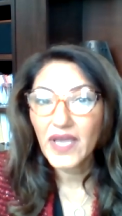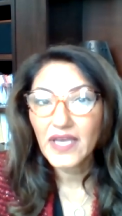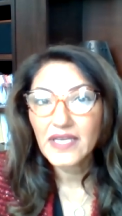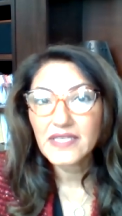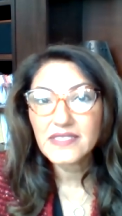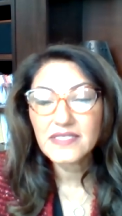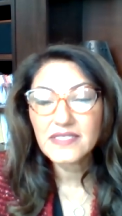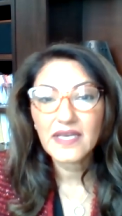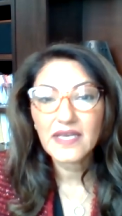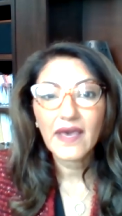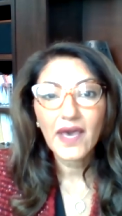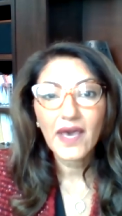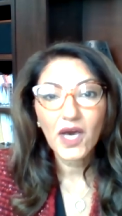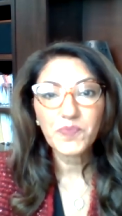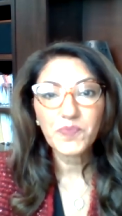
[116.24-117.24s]
ways to
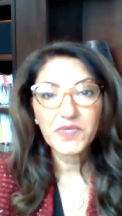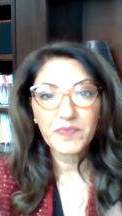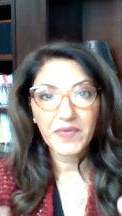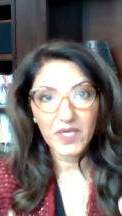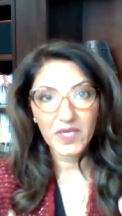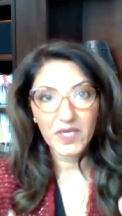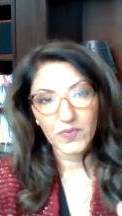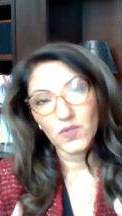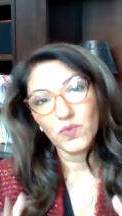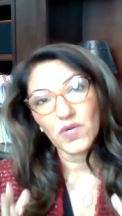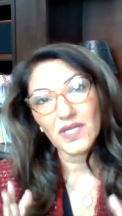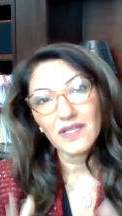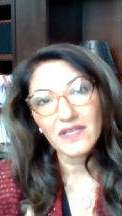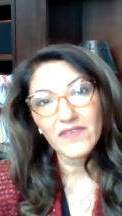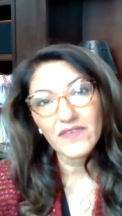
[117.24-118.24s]
help the people who
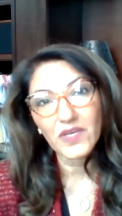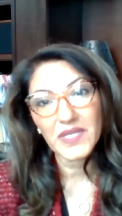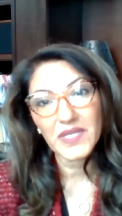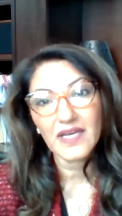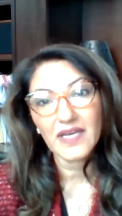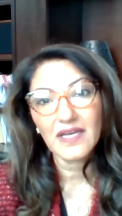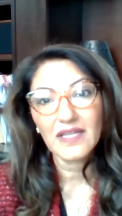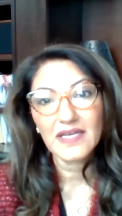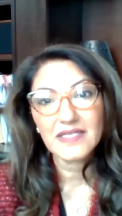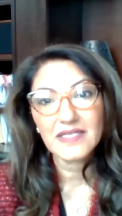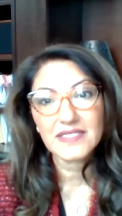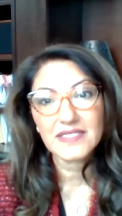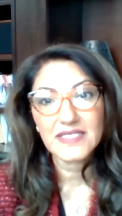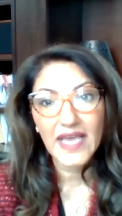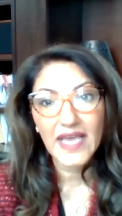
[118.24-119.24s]
are living with
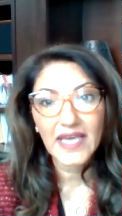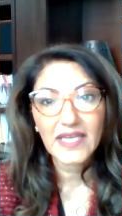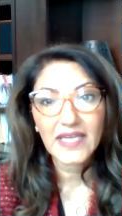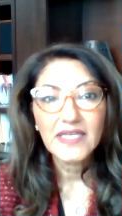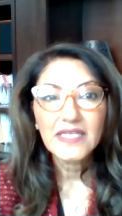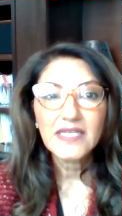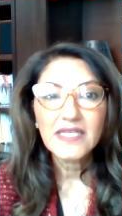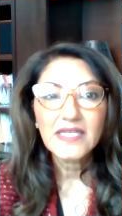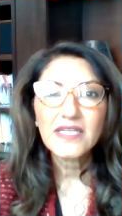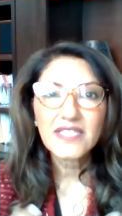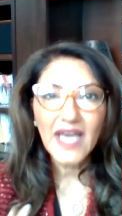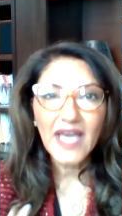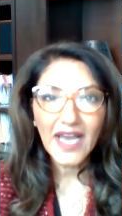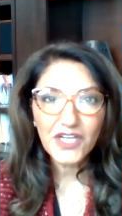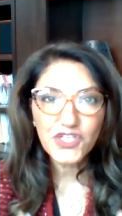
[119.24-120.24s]
ALS today
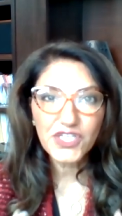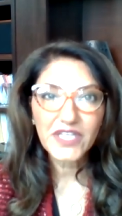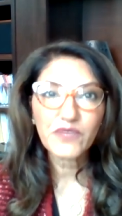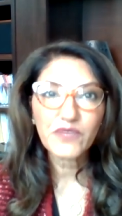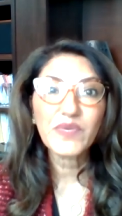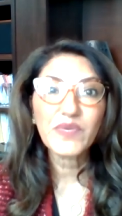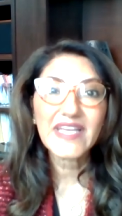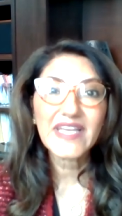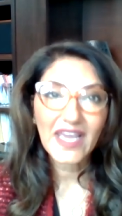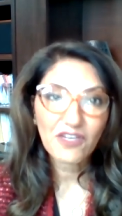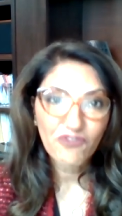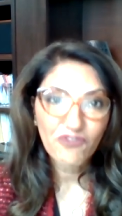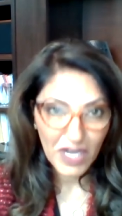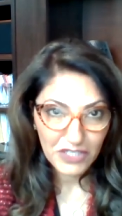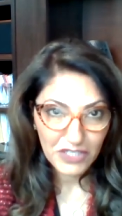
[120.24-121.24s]
to actually
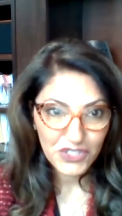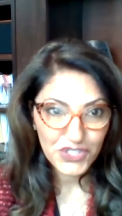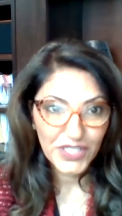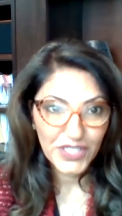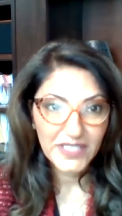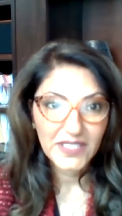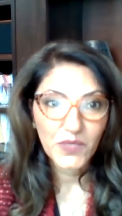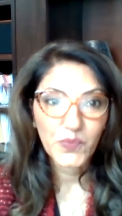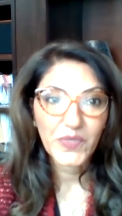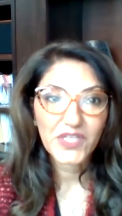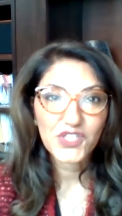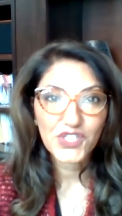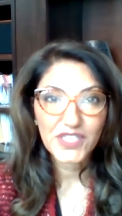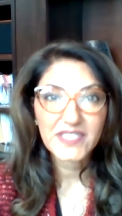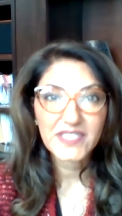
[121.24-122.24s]
regain function,
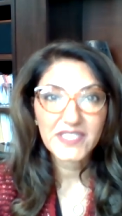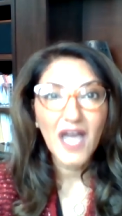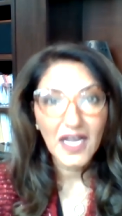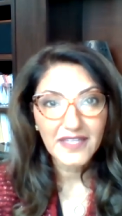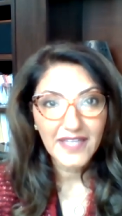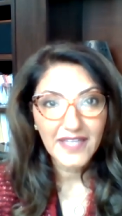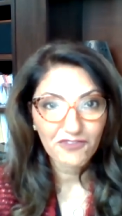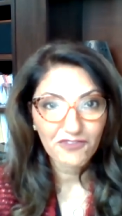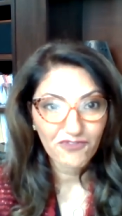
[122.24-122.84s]
which is not